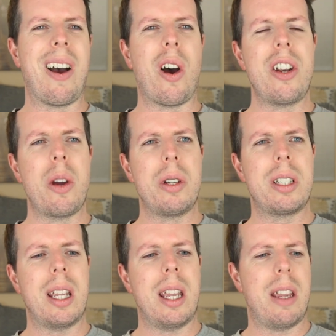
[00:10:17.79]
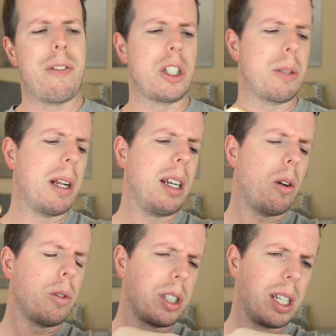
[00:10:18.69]
I notice if I smell it
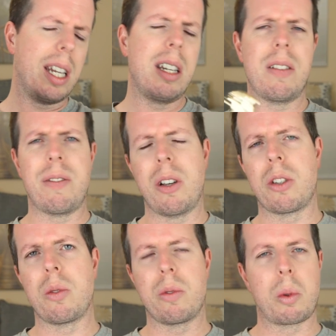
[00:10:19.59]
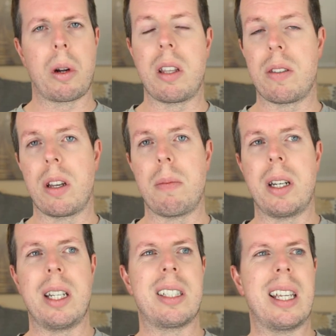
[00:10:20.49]
on skin in the first sort of 20-30
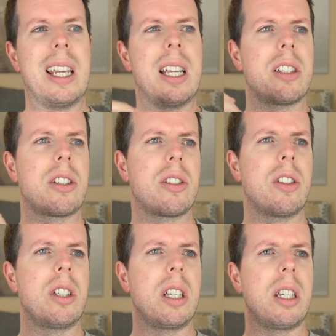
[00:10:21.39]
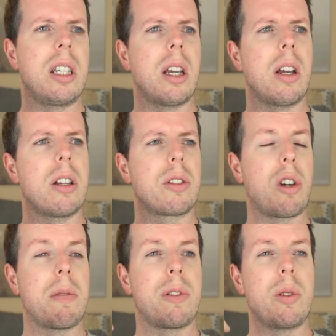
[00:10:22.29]
minutes, it's the
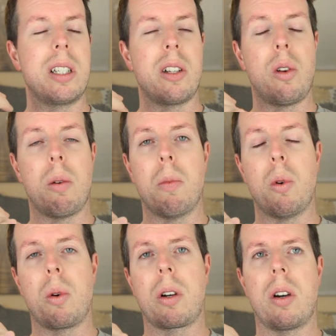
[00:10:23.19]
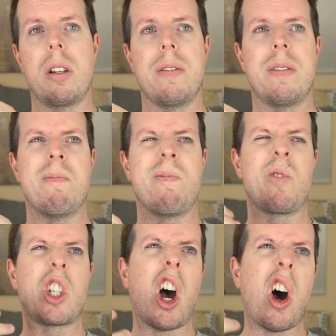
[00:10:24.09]
grapefruit is a lot more kind of
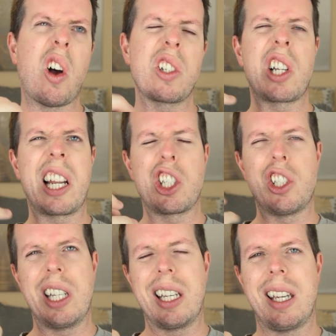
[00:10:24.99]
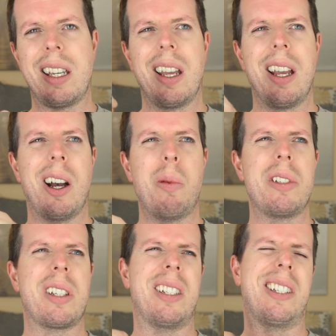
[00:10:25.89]
tart slash zingy. I
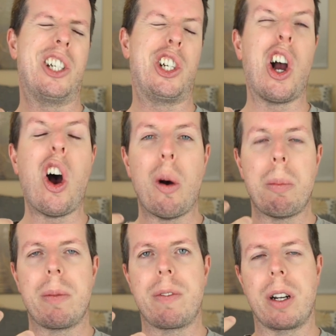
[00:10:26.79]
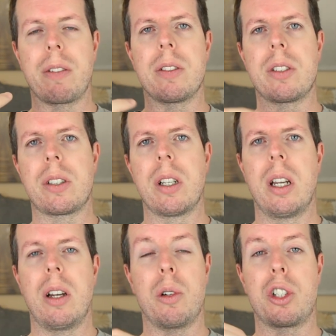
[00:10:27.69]
wouldn't say it's a sharp fragrance
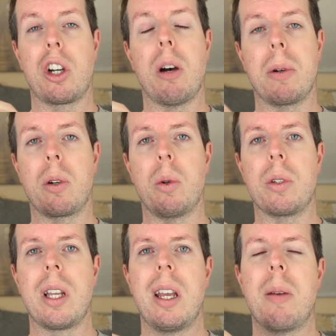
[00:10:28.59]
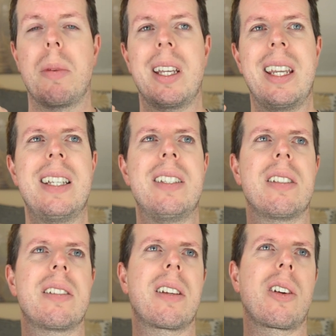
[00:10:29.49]
or a sharp accord, but it
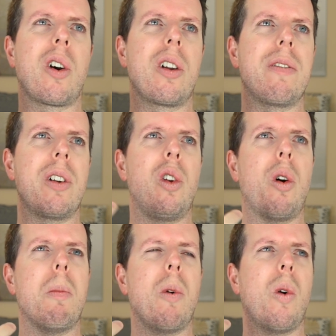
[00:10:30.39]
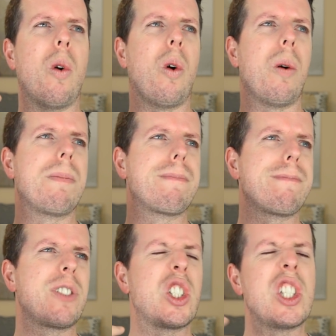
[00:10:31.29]
is kind of a lot more
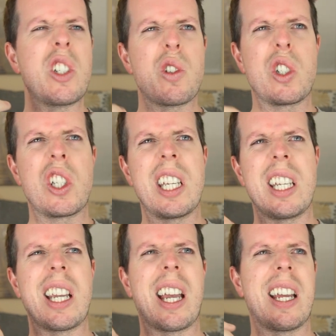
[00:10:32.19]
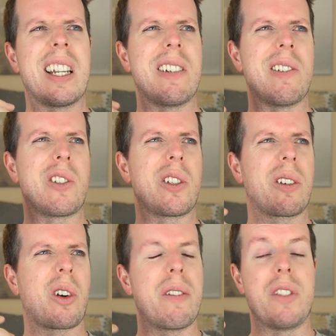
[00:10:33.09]
citrusy and
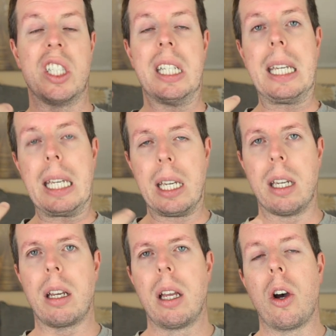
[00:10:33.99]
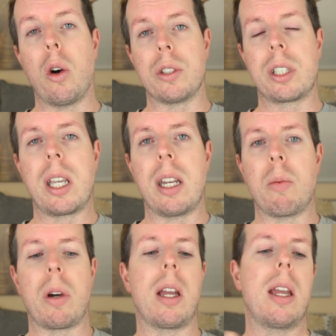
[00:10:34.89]
kind of zingy on
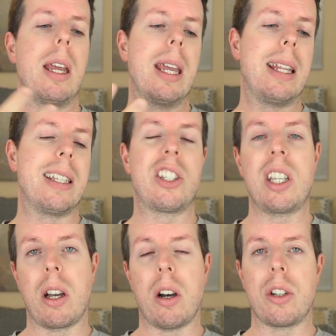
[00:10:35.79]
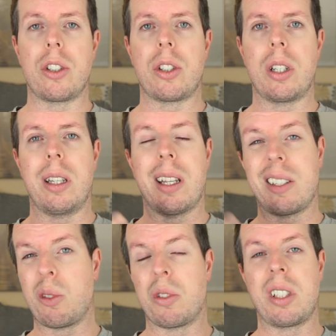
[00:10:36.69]
skin, where in the sillage, in
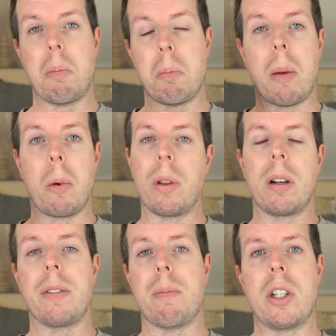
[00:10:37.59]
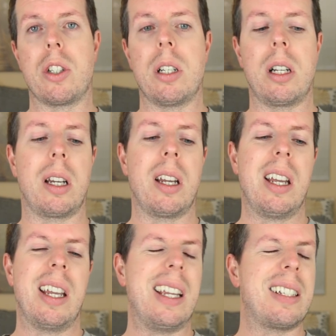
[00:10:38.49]
that sort of scent bubble that I've mentioned earlier,
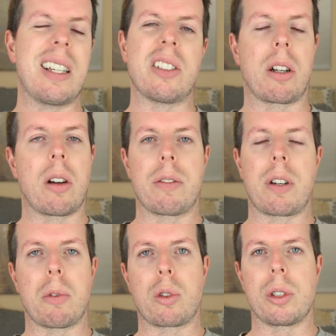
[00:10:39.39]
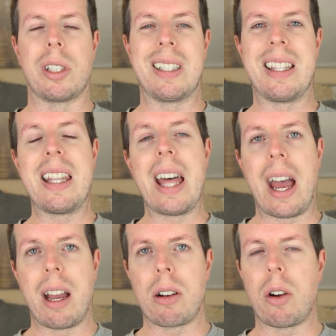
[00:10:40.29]
it doesn't kind of come across as
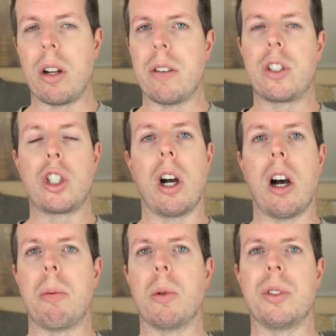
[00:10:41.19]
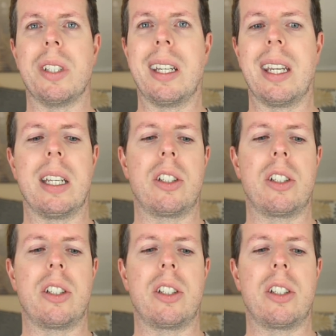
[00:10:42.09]
that kind of sharp or zingy.